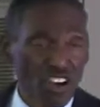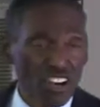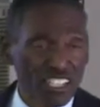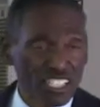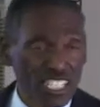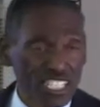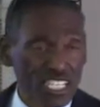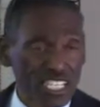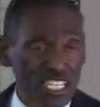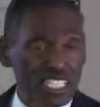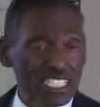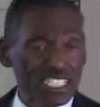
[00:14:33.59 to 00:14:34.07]

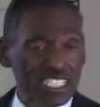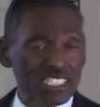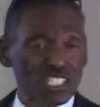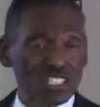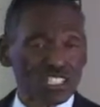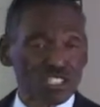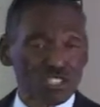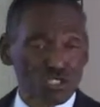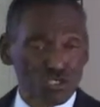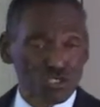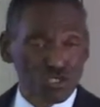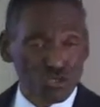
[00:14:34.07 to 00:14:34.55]
getting
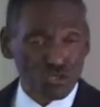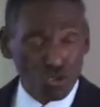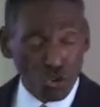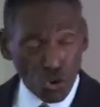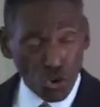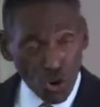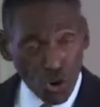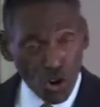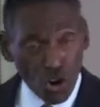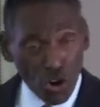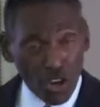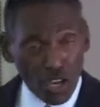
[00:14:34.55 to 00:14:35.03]

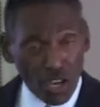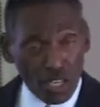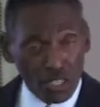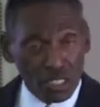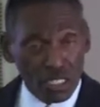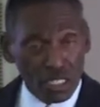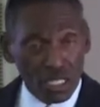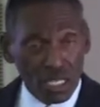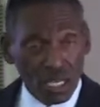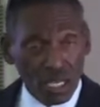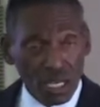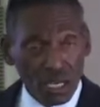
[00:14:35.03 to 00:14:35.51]
destroyed,
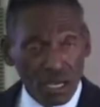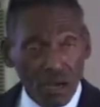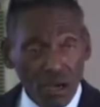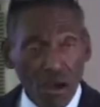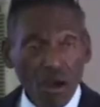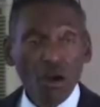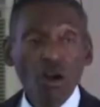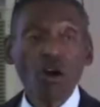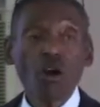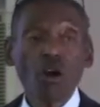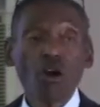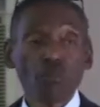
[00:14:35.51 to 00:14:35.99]

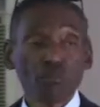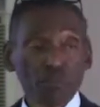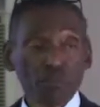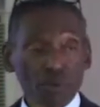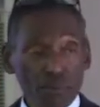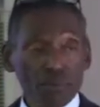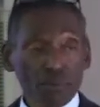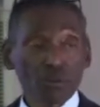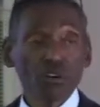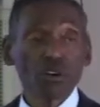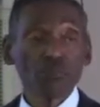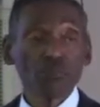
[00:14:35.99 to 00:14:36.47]
oh, people are going to be